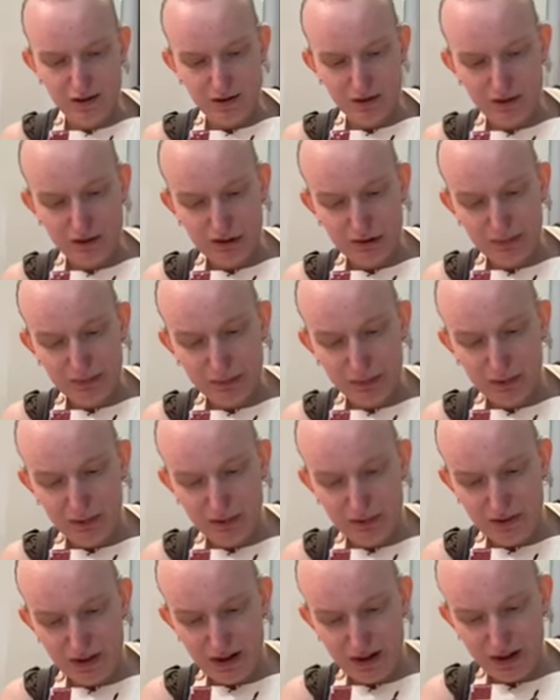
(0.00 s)
I'm just
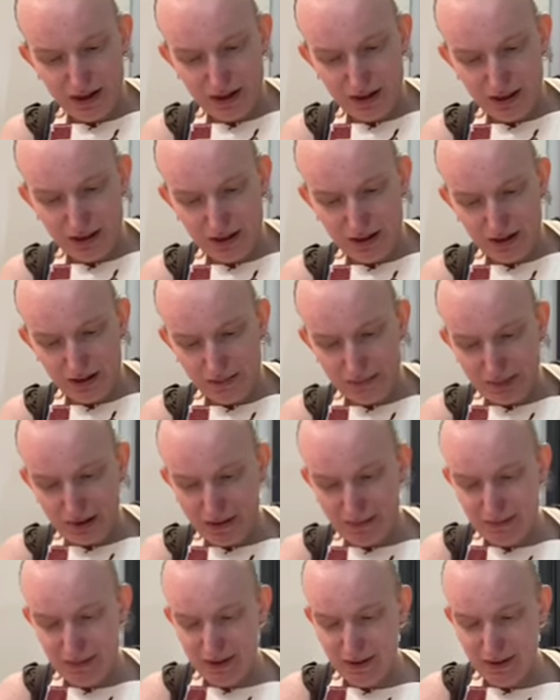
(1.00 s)
pouring in a little bit of